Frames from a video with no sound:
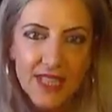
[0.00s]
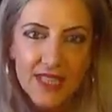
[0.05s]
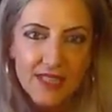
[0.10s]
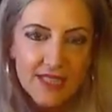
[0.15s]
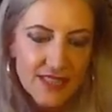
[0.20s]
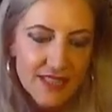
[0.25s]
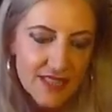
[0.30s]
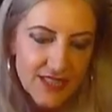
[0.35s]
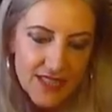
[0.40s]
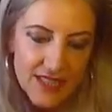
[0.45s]

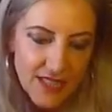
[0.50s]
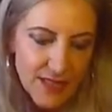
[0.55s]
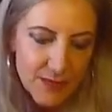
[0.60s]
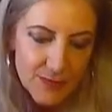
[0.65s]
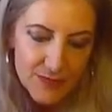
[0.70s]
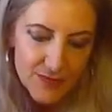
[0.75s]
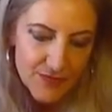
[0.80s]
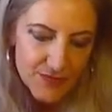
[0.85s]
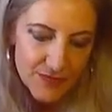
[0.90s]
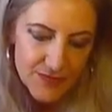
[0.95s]
It's
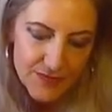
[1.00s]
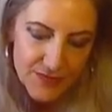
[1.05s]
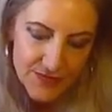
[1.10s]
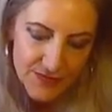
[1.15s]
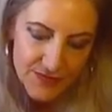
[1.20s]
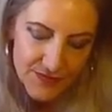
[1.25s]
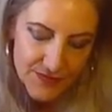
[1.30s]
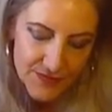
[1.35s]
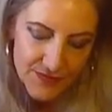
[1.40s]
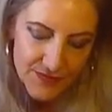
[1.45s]
no
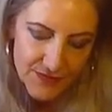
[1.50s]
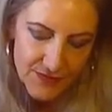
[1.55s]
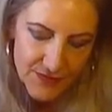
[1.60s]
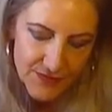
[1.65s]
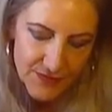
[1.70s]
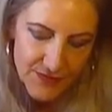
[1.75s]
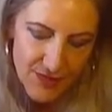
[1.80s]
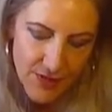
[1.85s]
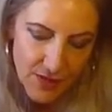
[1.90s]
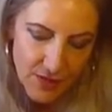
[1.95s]

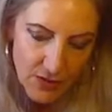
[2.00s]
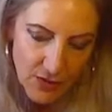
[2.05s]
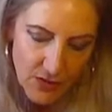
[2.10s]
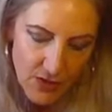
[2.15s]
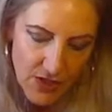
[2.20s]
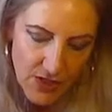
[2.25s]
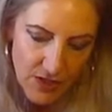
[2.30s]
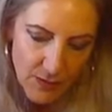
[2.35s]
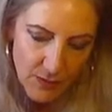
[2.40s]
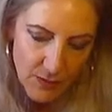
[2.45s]

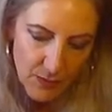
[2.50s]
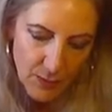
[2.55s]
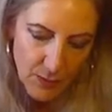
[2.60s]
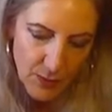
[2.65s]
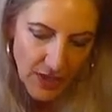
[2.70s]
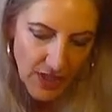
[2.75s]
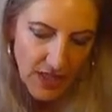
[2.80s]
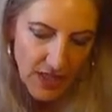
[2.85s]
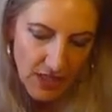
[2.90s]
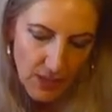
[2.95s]
longer
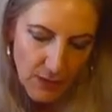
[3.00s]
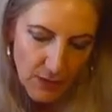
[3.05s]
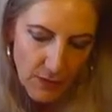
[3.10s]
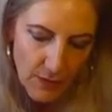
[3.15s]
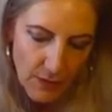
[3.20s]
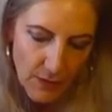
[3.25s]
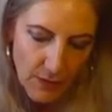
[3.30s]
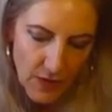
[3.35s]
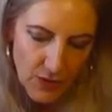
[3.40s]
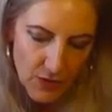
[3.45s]
bringing
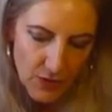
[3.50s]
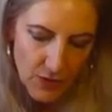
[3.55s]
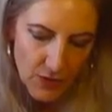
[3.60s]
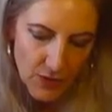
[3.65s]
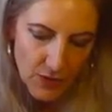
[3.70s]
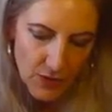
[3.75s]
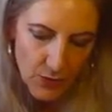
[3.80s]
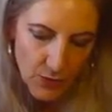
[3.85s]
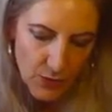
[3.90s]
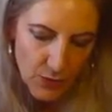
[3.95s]
you
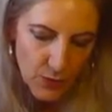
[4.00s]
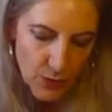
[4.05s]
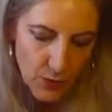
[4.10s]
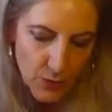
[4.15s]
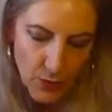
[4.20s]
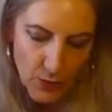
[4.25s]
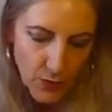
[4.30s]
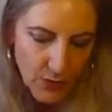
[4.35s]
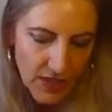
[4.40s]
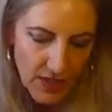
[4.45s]
emotional
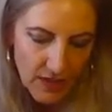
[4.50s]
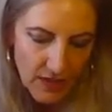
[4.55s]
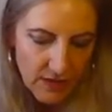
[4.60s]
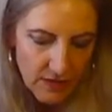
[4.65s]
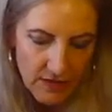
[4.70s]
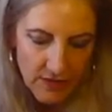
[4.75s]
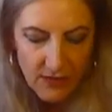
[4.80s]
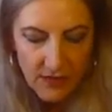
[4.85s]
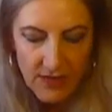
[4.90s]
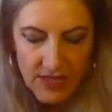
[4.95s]
joy.
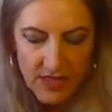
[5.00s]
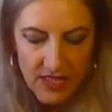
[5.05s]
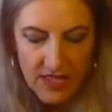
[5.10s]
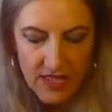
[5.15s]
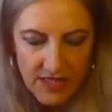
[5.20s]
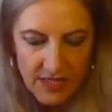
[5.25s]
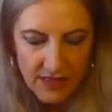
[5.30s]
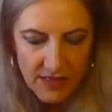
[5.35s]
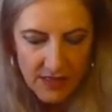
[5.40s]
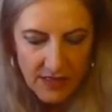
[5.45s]
Not that
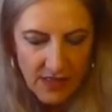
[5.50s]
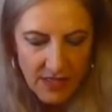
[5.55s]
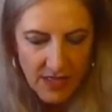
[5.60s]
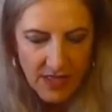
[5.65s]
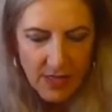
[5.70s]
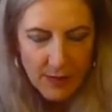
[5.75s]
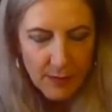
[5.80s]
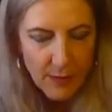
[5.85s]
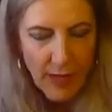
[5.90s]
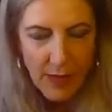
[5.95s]
it
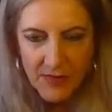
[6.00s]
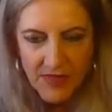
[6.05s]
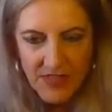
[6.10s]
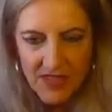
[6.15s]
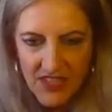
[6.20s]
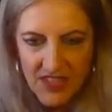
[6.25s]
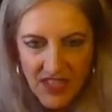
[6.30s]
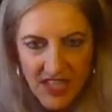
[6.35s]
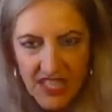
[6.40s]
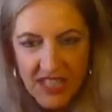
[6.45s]

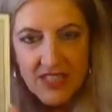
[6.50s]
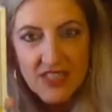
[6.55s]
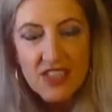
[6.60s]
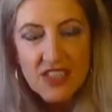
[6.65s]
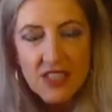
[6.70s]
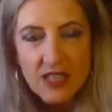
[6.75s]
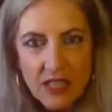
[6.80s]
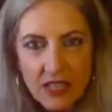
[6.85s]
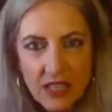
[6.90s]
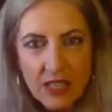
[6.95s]
perhaps
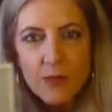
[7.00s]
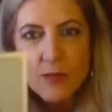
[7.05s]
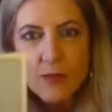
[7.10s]
did